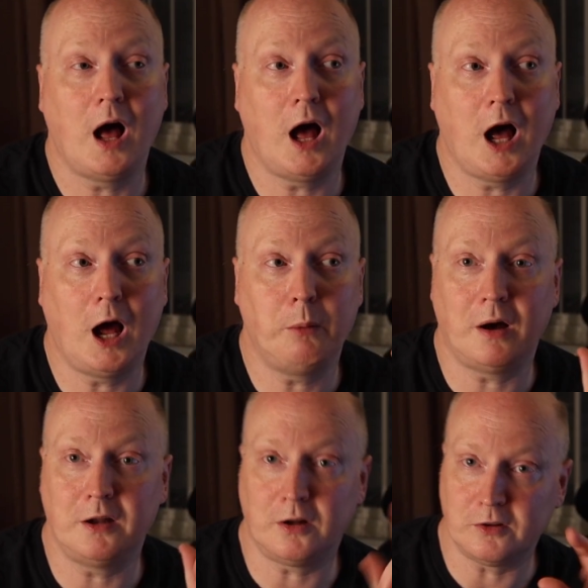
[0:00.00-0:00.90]

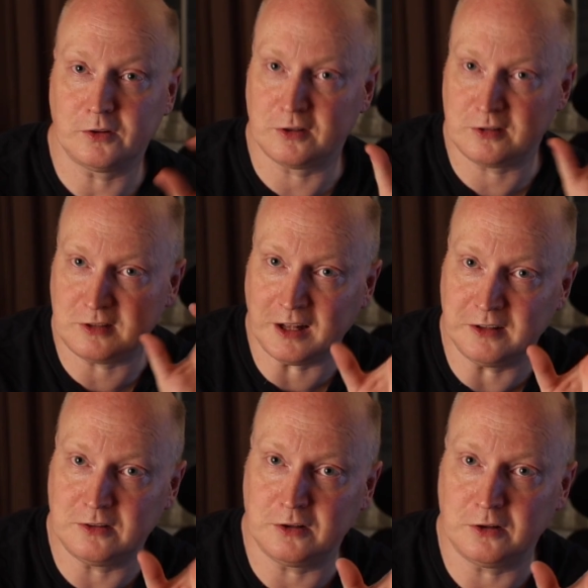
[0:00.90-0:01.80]
and on the
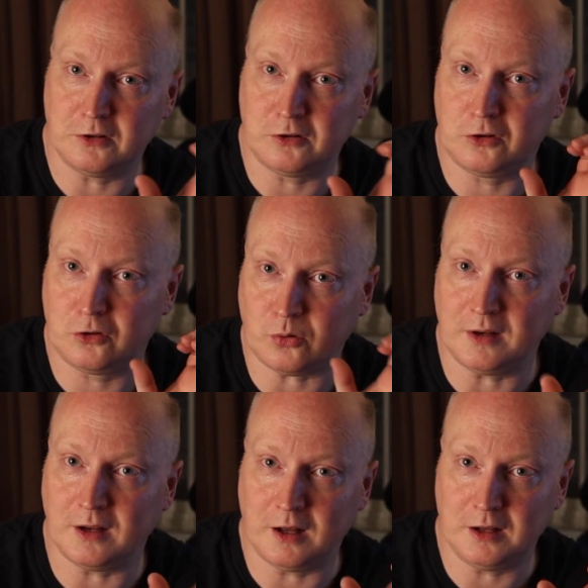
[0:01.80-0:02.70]
standard
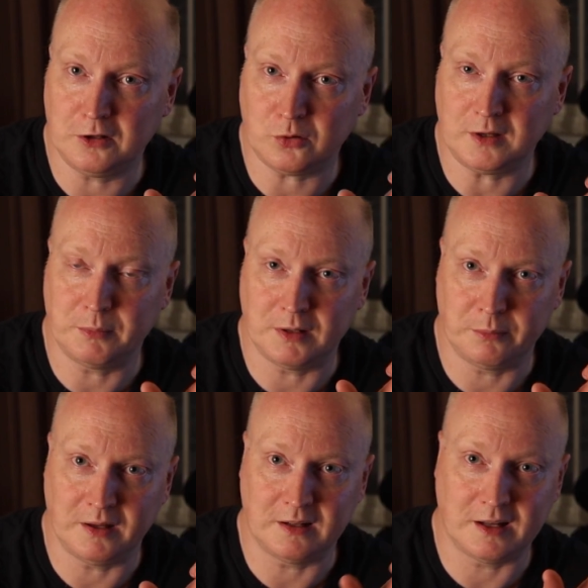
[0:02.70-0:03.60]

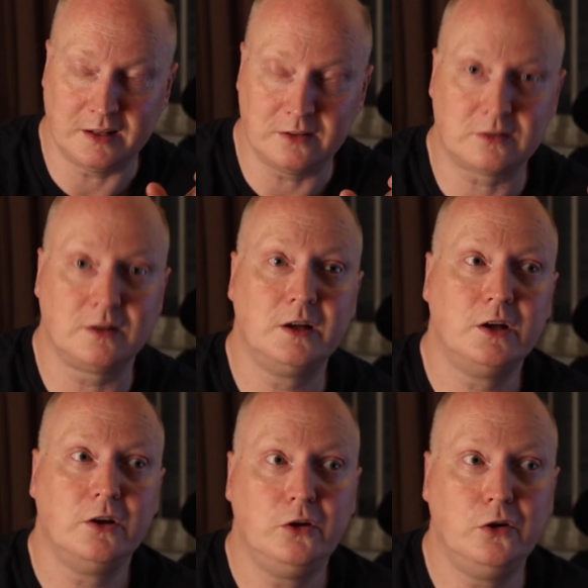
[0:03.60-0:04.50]
20mm lens
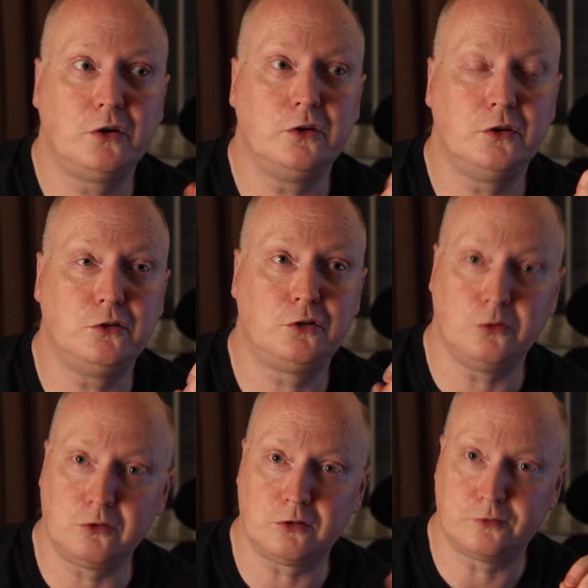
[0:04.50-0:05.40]
you can do
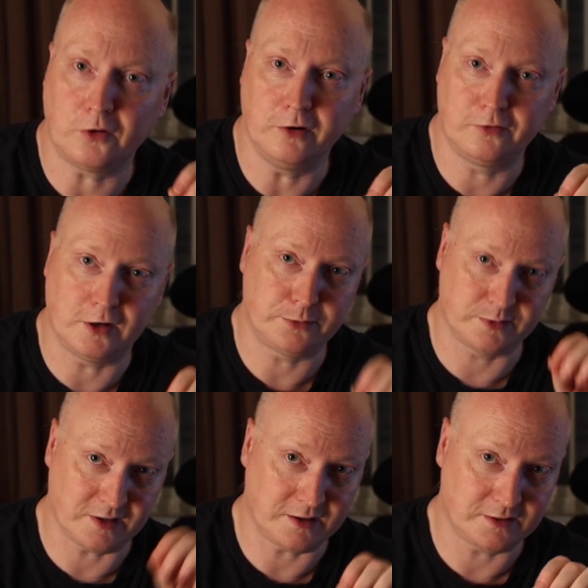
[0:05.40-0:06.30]
240 frames per
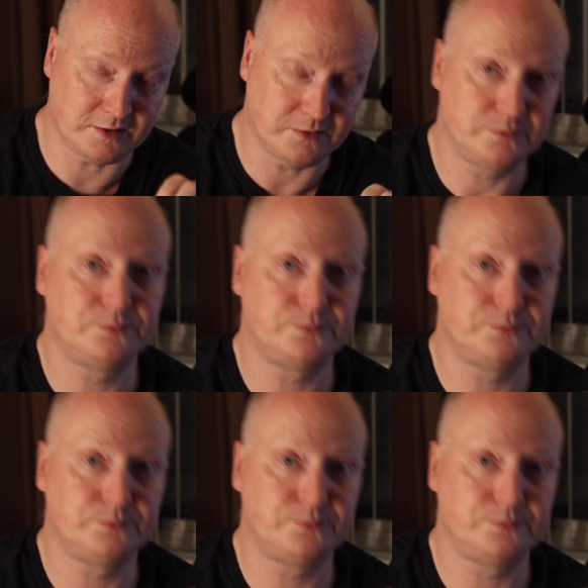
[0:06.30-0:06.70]
second.